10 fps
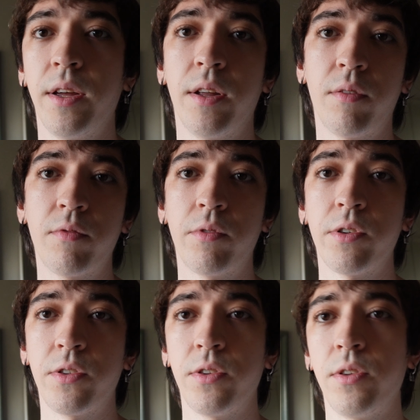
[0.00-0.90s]
And of
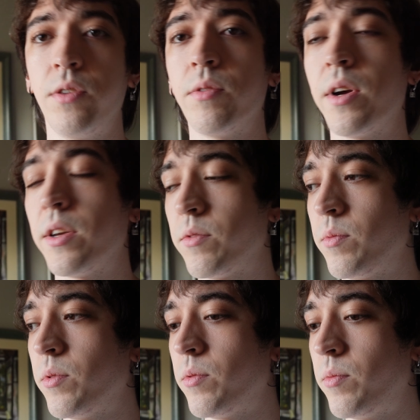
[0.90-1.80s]
course, you guys
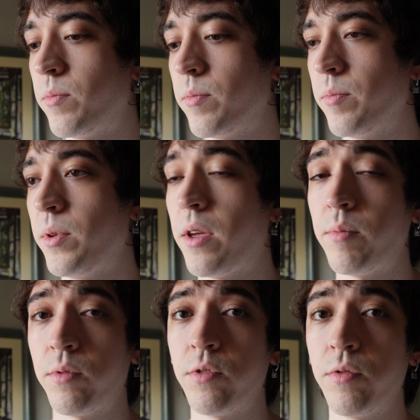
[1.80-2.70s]
will be
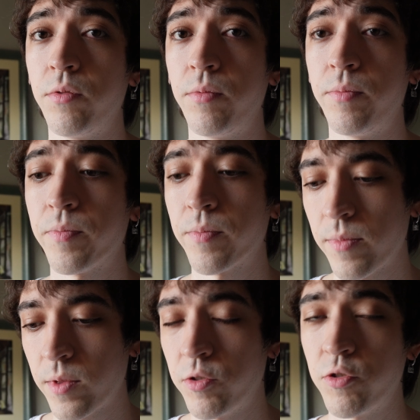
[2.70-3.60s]
able to
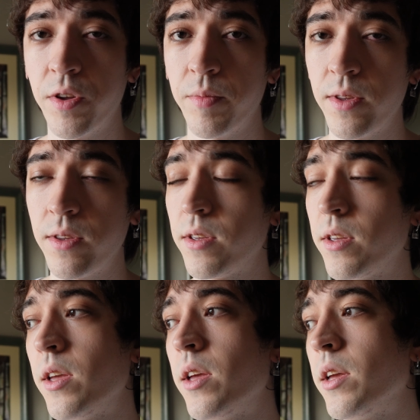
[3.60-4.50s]
join me
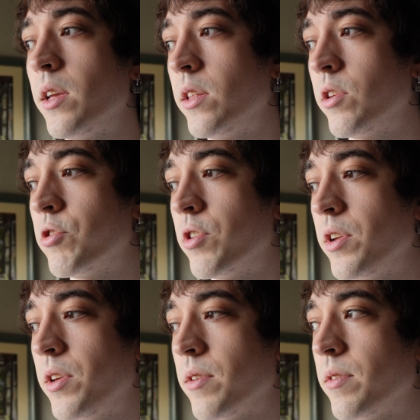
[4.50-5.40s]
in the
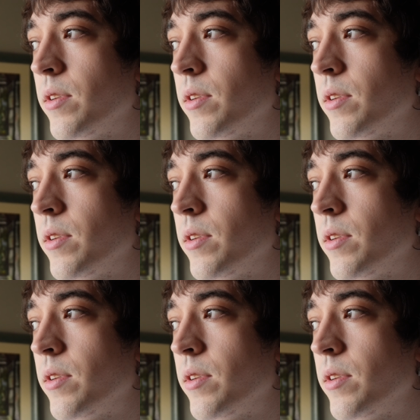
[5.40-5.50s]
journey,